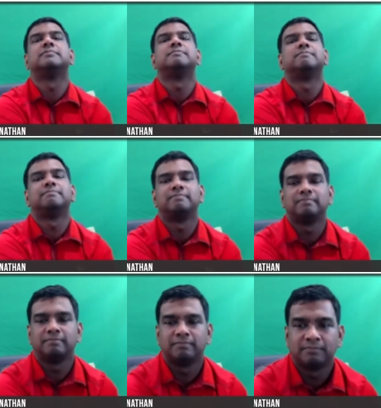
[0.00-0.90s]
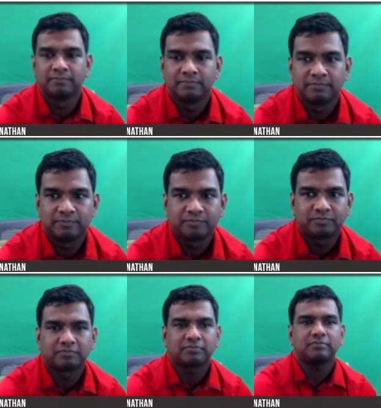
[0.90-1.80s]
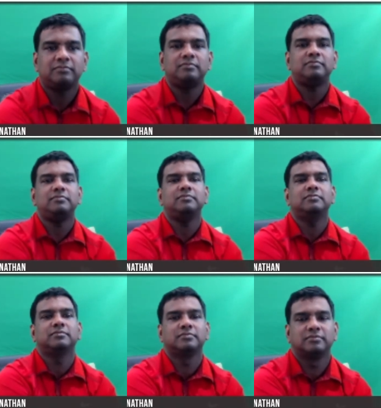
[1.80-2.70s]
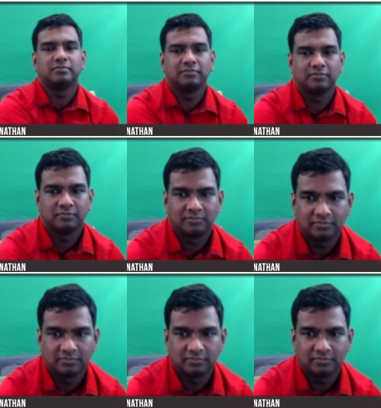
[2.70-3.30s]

No one is speaking in this clip.